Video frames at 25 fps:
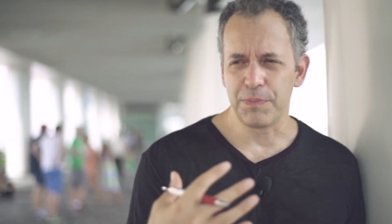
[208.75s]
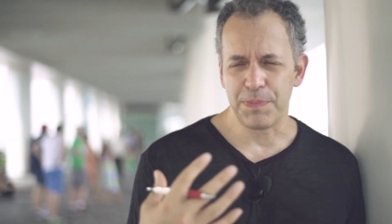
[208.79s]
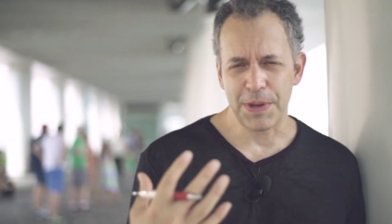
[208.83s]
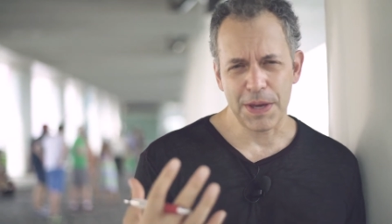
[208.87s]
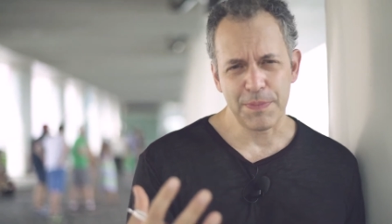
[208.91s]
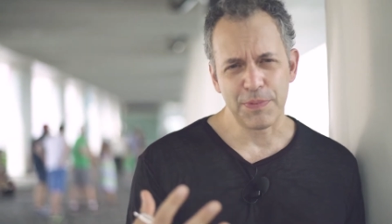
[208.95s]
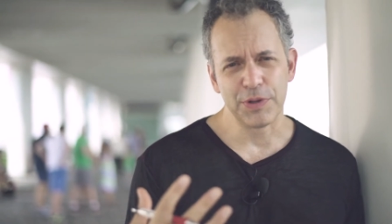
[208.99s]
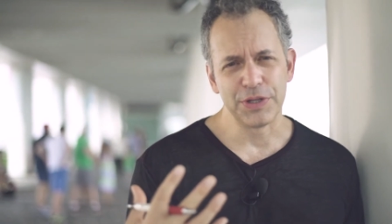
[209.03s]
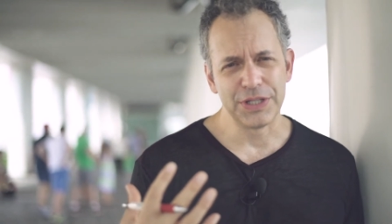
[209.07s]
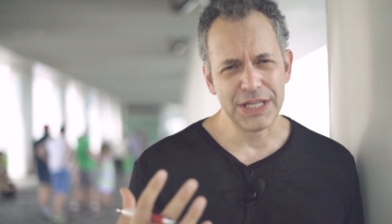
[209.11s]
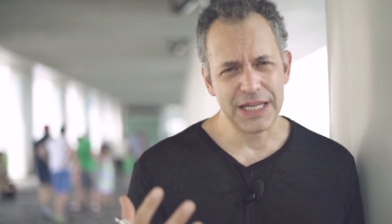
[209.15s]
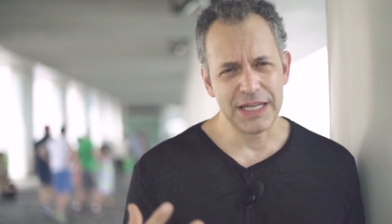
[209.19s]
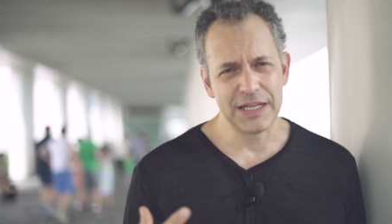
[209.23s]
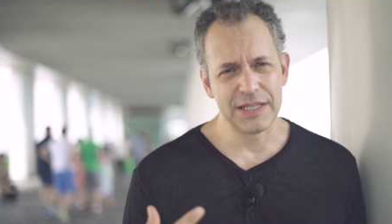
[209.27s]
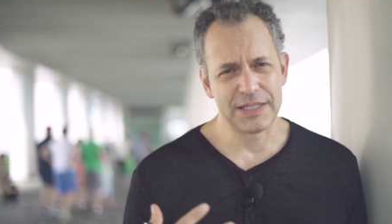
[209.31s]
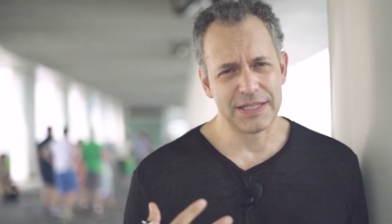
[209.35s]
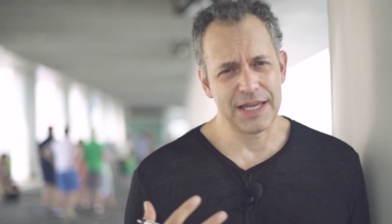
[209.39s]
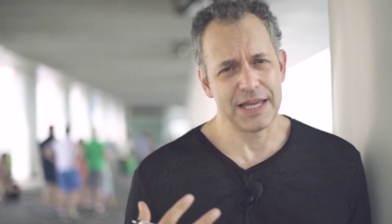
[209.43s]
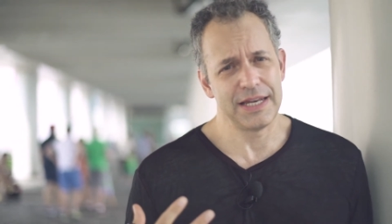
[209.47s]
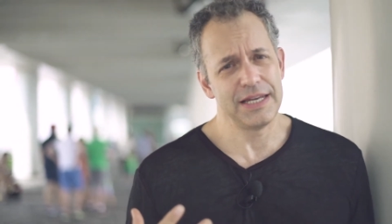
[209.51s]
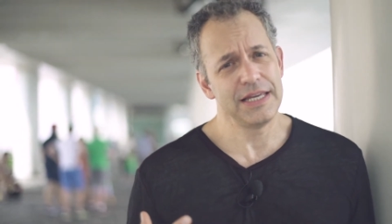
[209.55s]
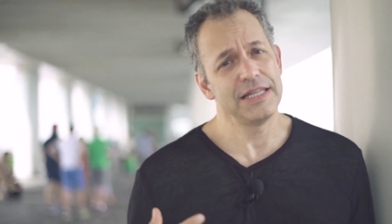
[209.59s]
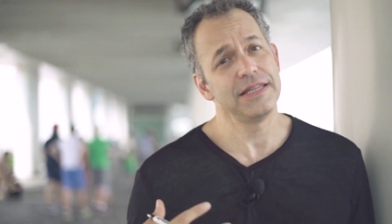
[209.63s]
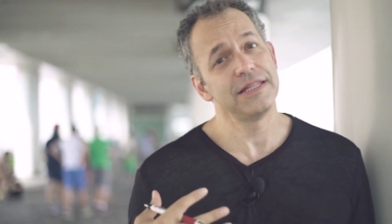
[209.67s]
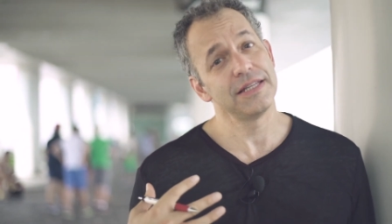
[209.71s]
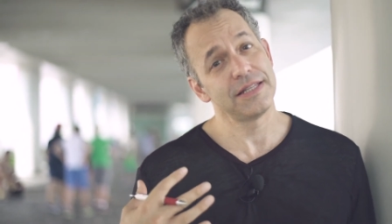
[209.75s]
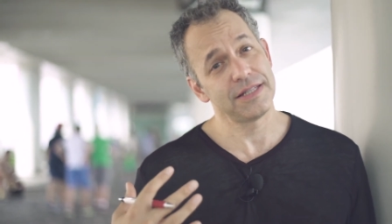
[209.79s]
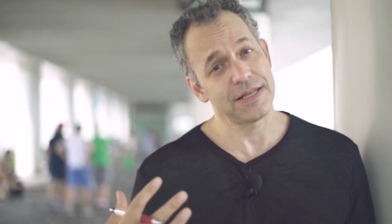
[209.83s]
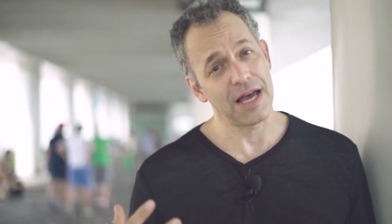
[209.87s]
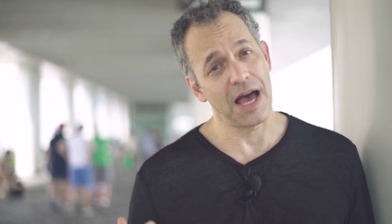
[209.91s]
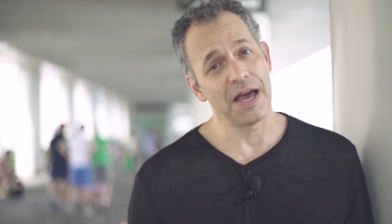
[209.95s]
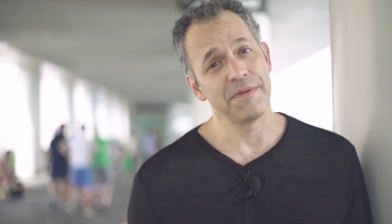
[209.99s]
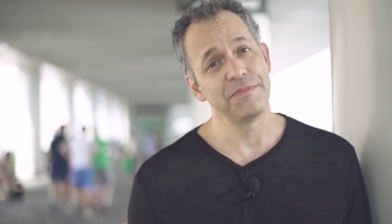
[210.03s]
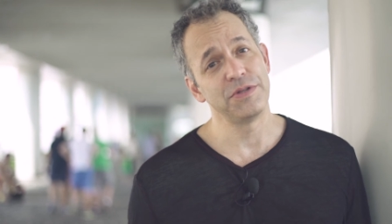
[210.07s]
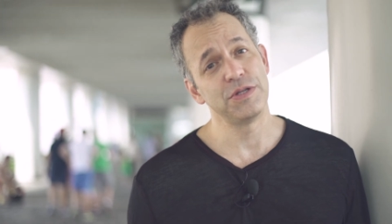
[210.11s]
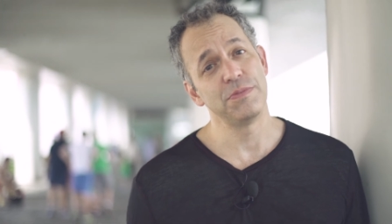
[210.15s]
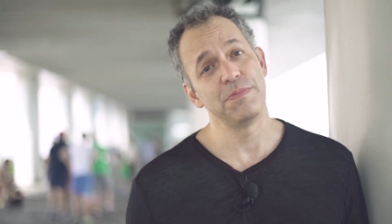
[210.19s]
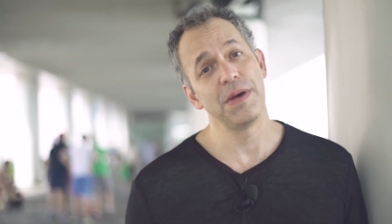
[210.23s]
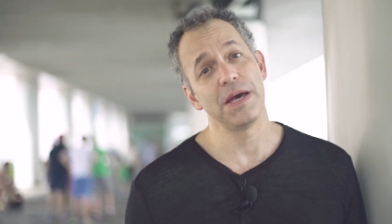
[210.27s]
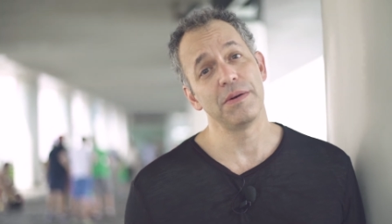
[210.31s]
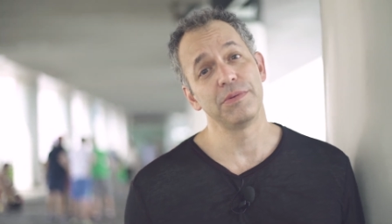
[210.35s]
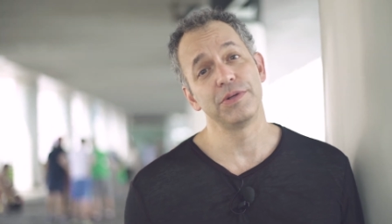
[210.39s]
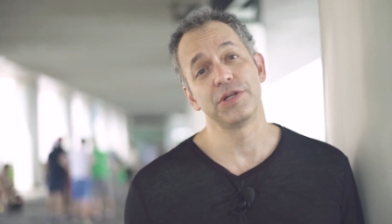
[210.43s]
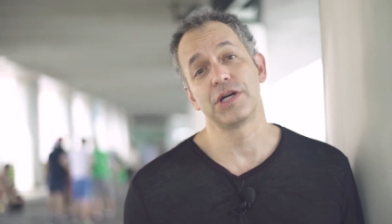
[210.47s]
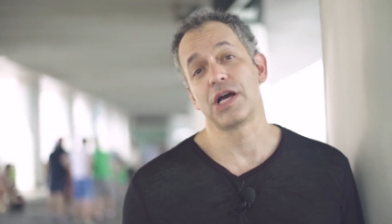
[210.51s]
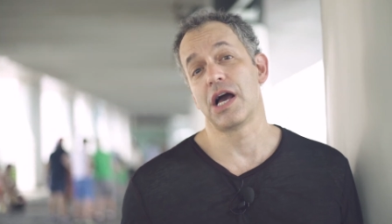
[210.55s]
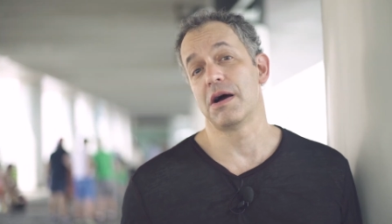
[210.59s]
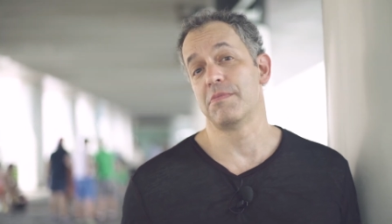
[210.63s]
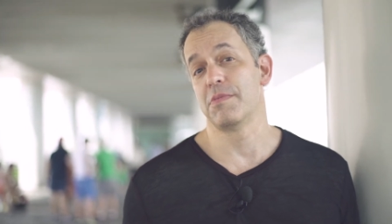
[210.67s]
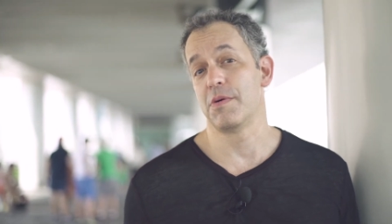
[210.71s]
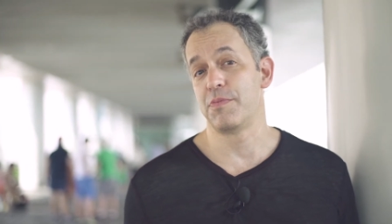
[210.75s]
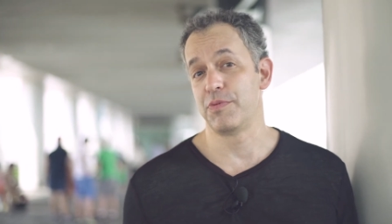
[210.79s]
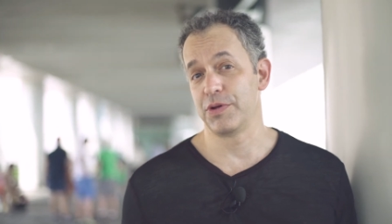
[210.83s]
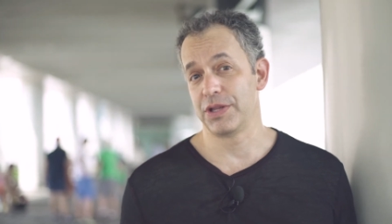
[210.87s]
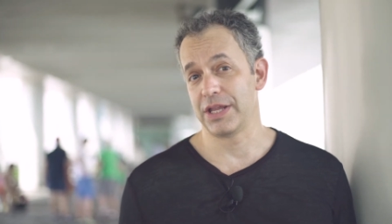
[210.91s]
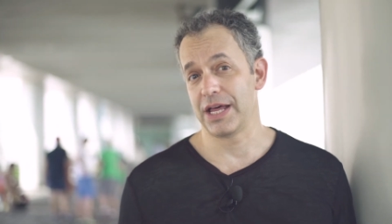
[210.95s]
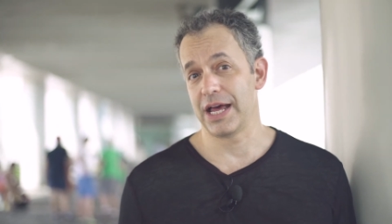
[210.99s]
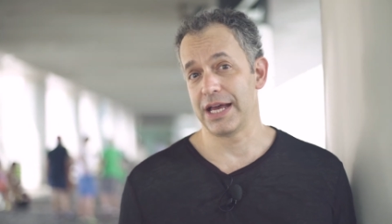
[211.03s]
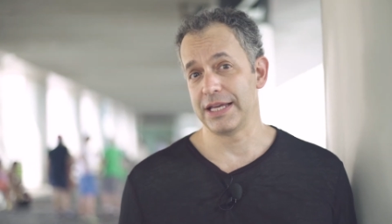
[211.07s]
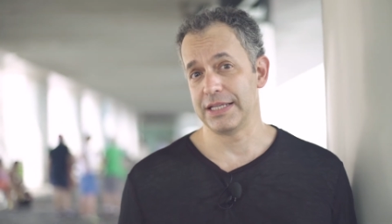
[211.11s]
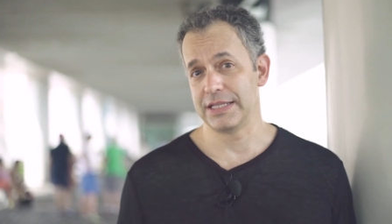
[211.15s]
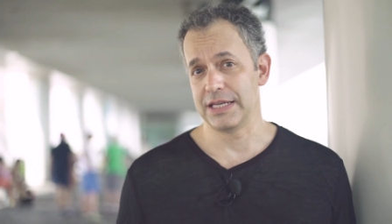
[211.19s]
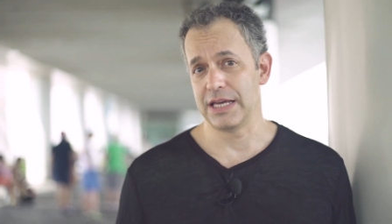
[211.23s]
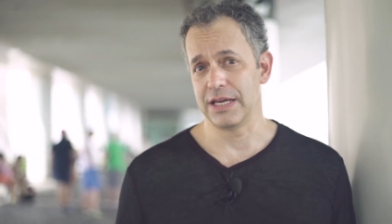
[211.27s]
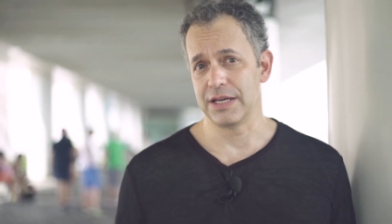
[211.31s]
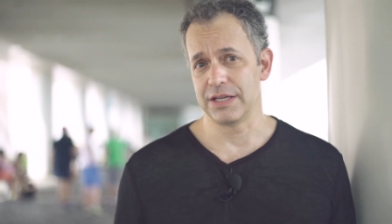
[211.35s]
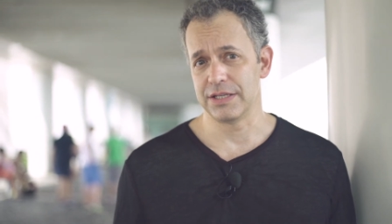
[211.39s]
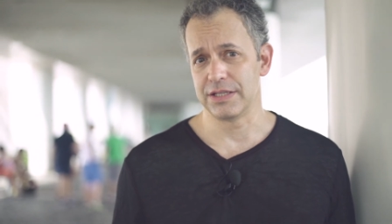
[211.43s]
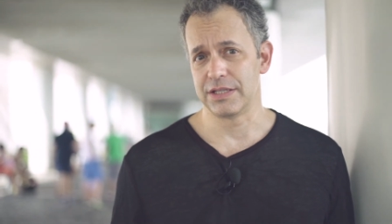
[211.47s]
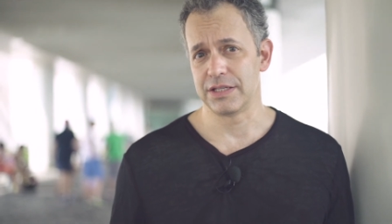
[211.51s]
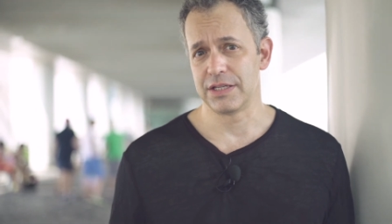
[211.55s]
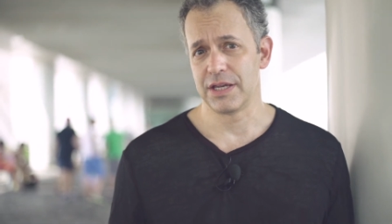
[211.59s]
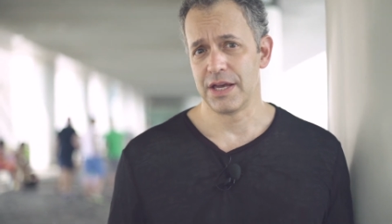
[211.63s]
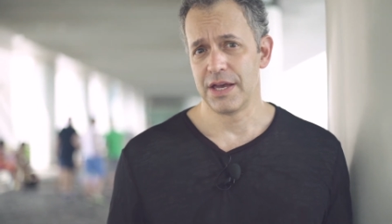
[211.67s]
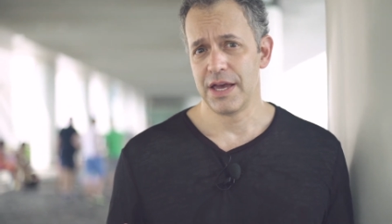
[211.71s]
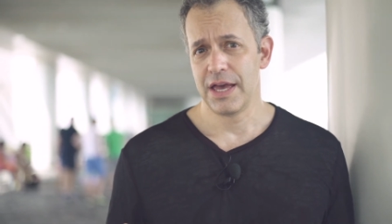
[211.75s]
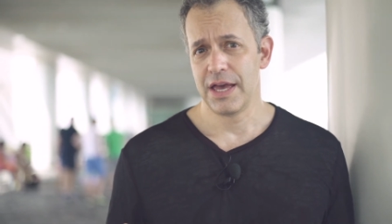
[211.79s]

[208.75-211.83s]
people need is they need the time to be able to come up with ideas.